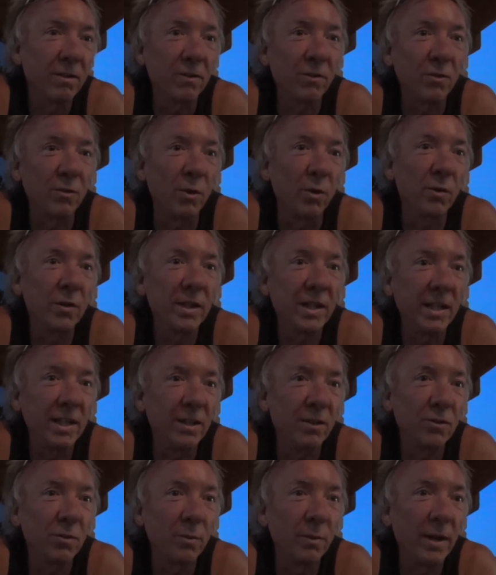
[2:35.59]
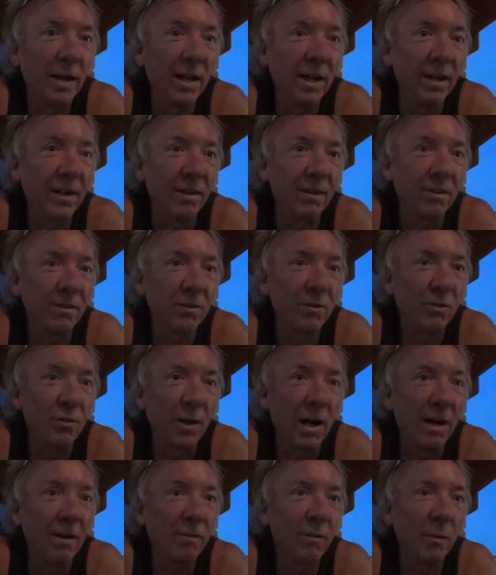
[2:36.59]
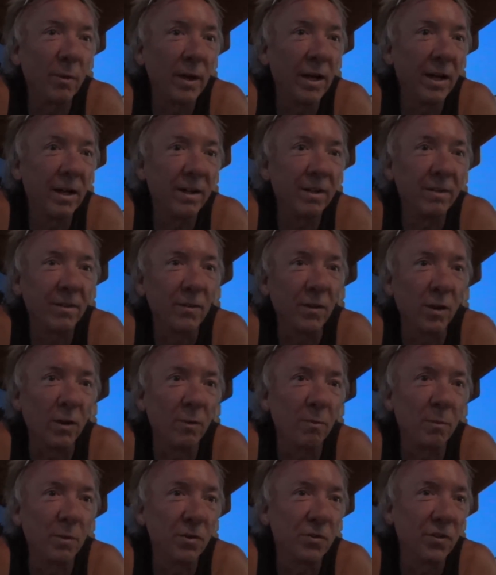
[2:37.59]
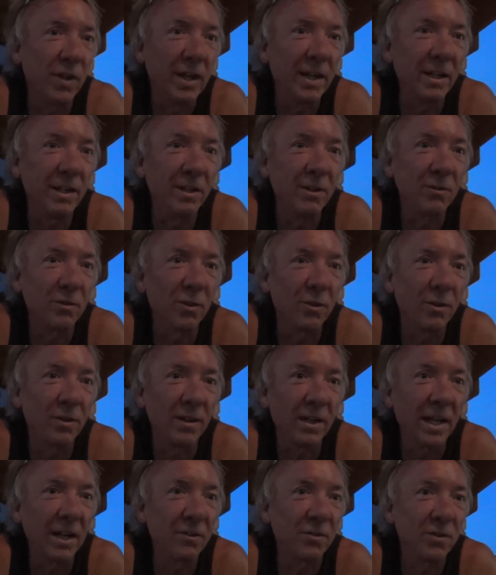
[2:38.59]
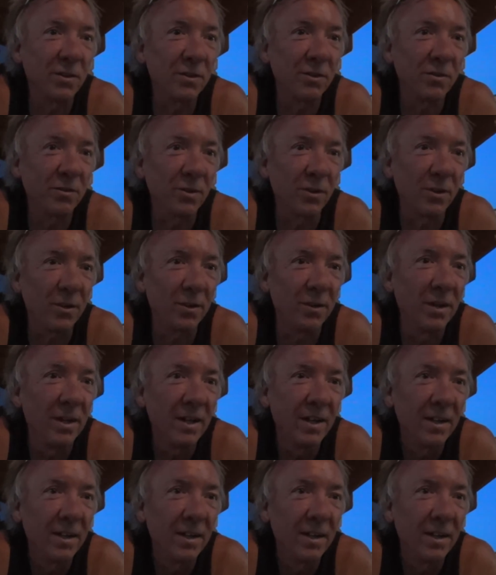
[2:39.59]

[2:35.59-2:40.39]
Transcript: throw the keys away and drive away in their Mercedes or Lexus or